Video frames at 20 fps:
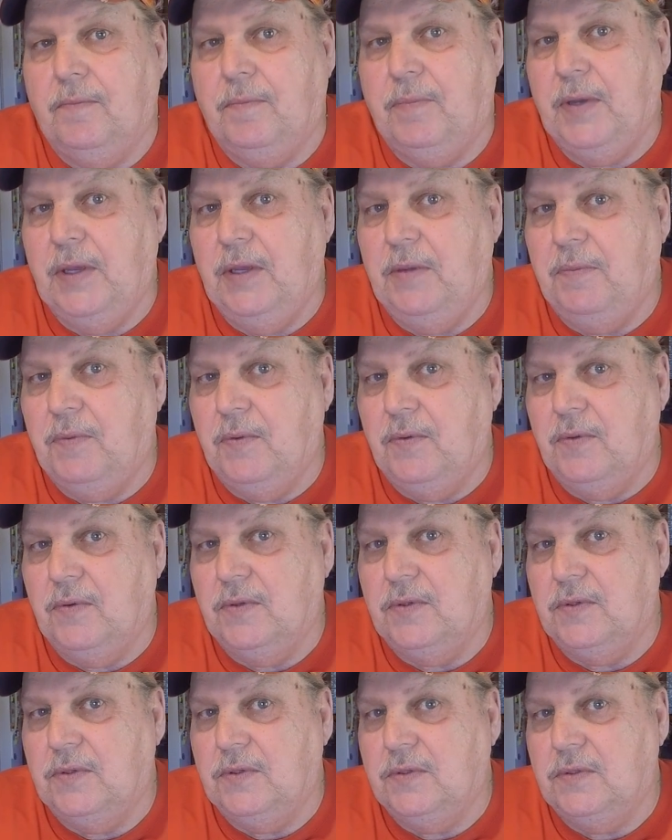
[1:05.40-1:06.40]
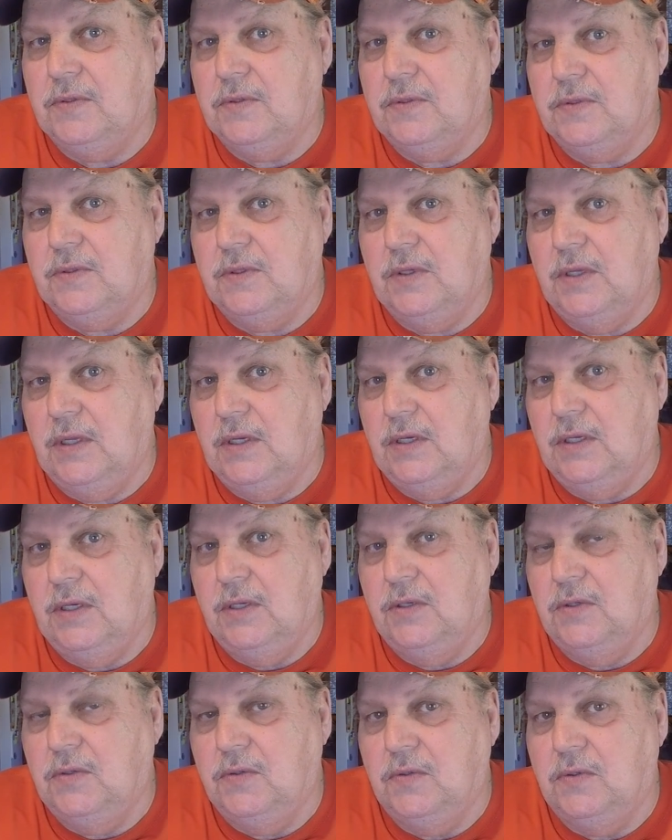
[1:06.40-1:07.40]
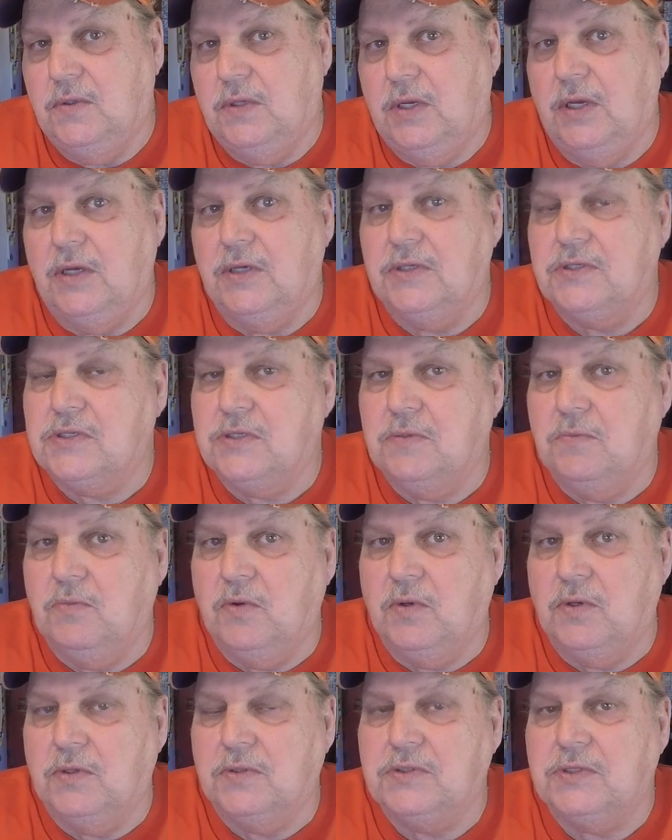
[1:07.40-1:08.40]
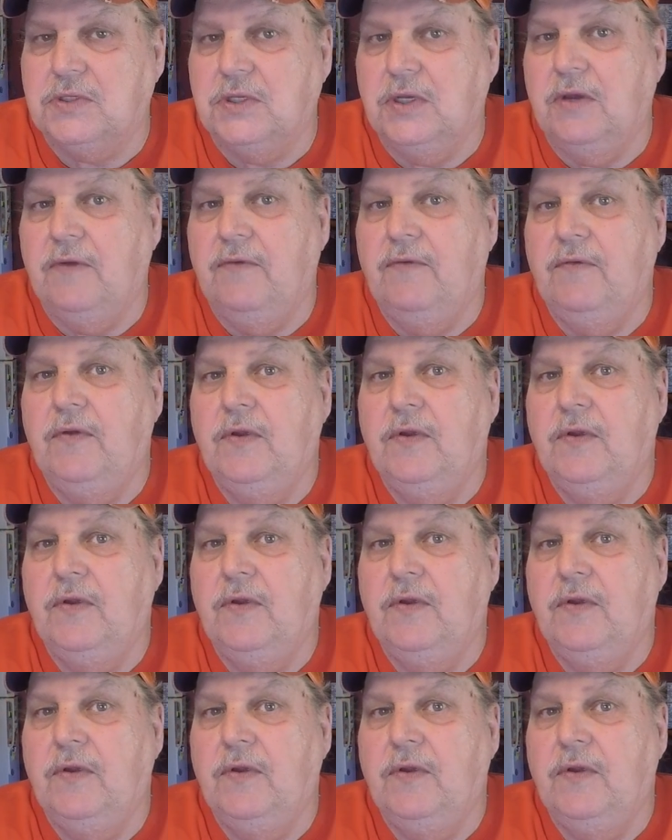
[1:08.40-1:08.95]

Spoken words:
people that do custom work and stuff,